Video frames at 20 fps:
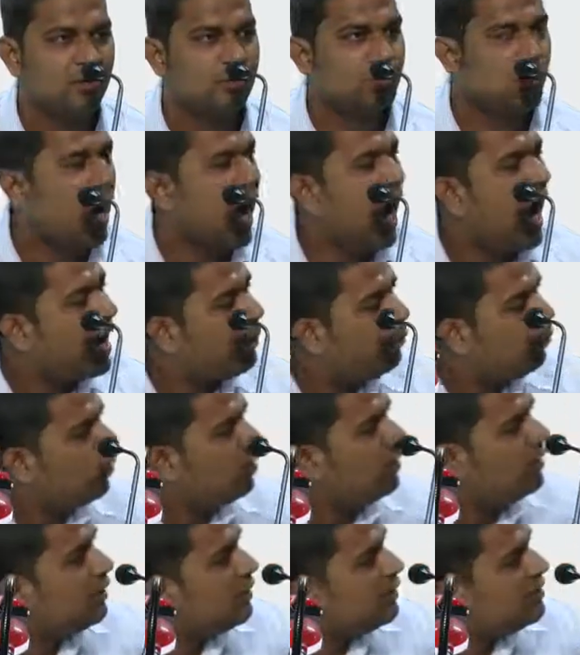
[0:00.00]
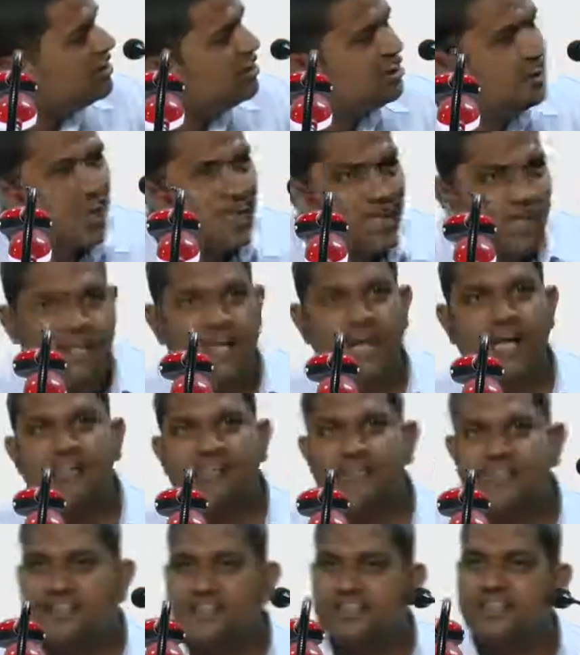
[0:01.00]
So I would
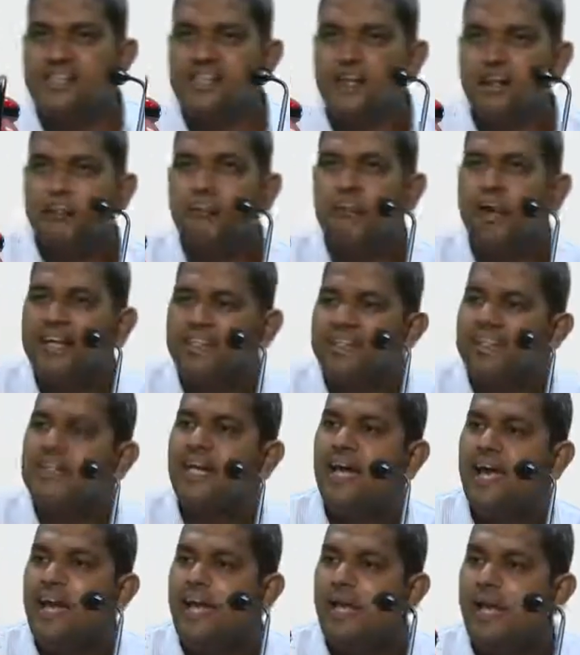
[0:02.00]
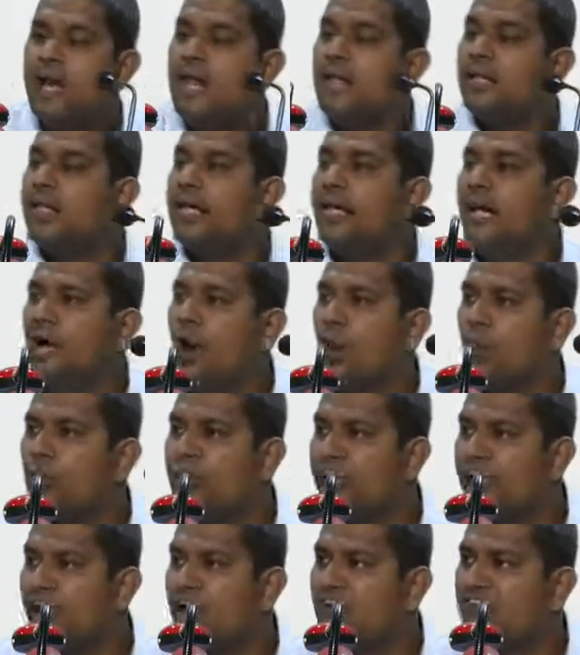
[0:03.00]
generalize this term by saying that
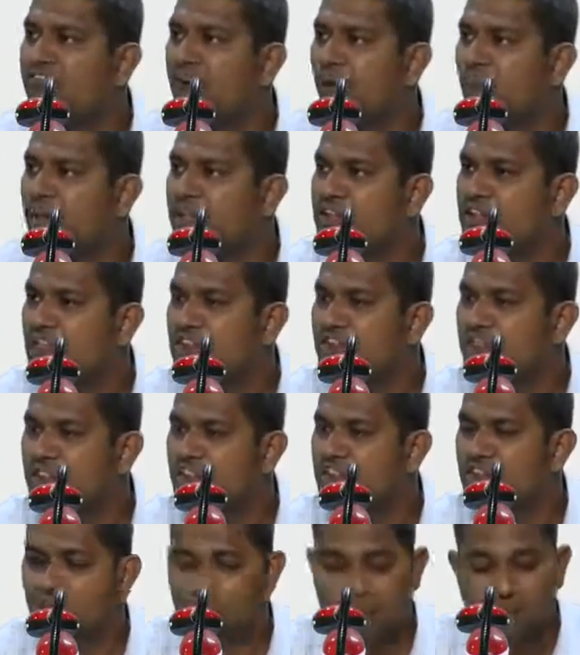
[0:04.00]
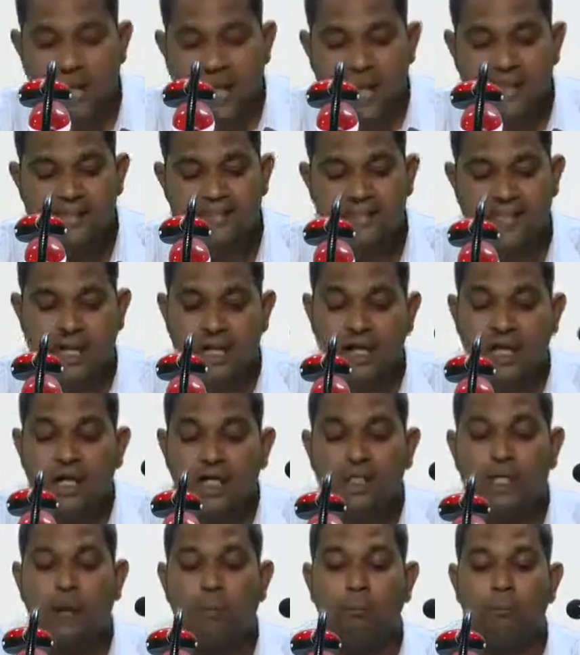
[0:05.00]
accounting information system is a
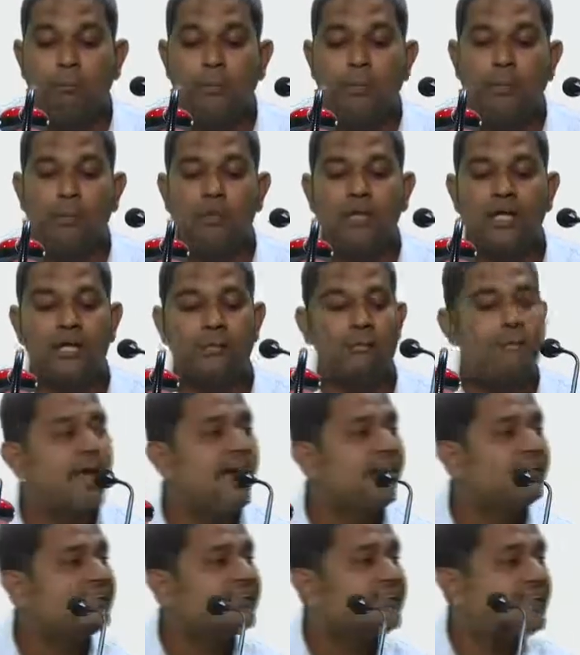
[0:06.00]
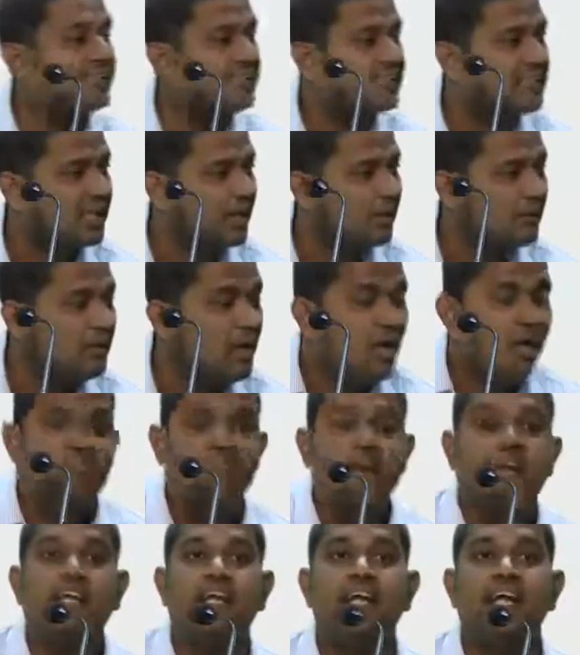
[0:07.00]
computer-based system
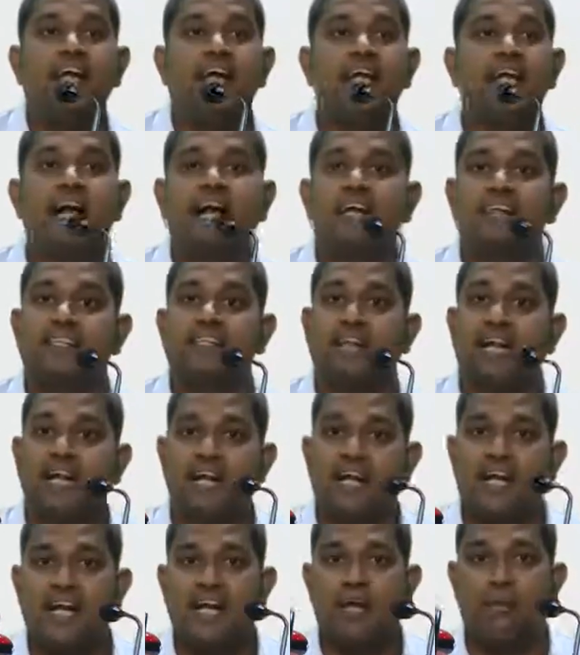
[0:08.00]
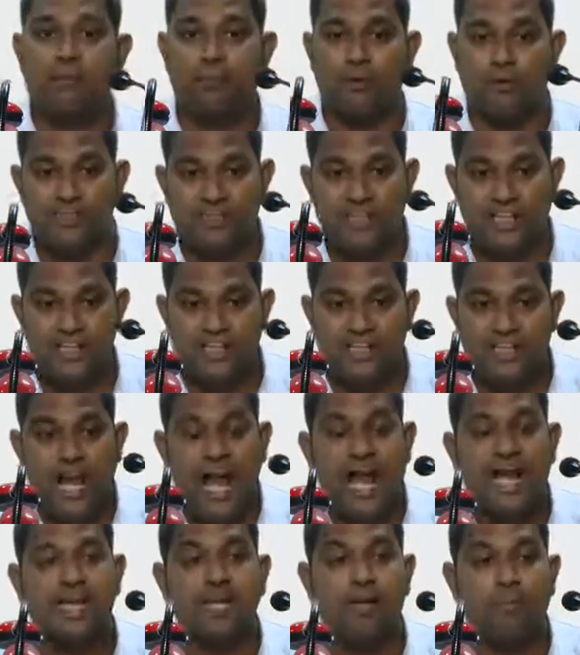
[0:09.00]
where the data is collected, processed
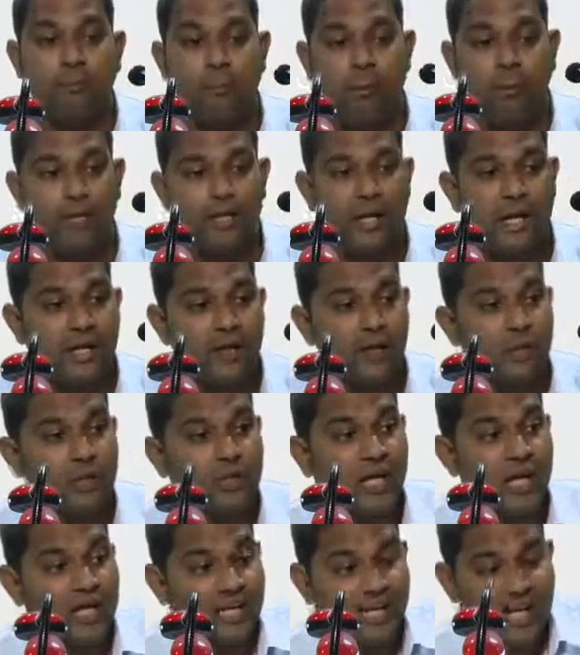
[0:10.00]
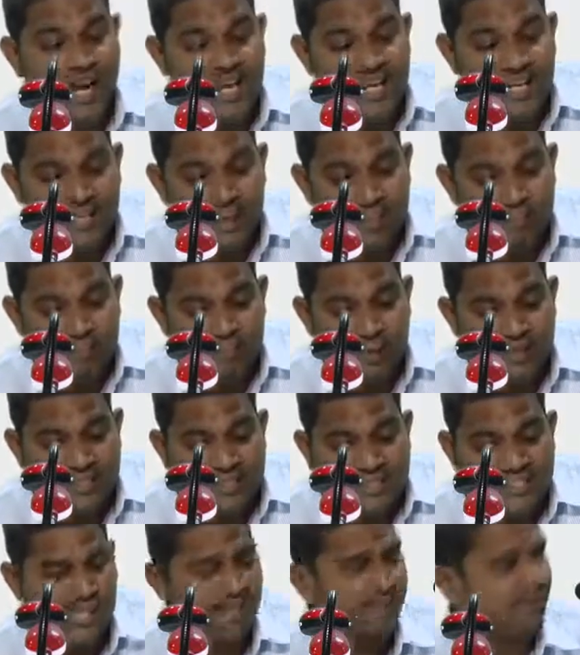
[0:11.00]
and reported to the right
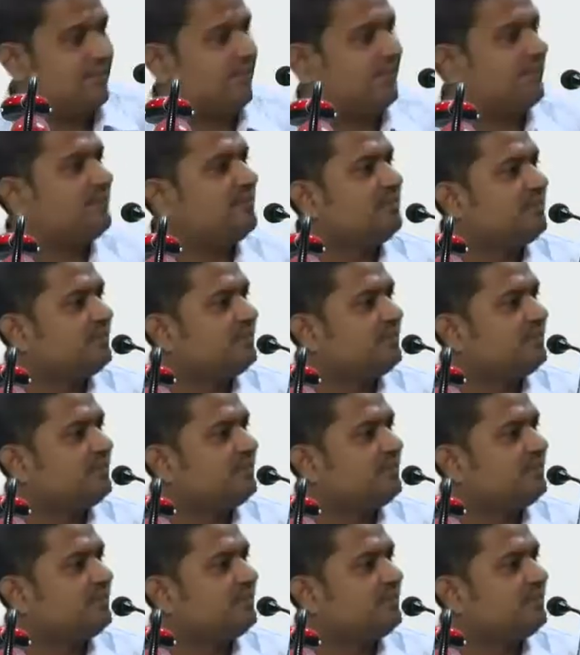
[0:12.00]
person.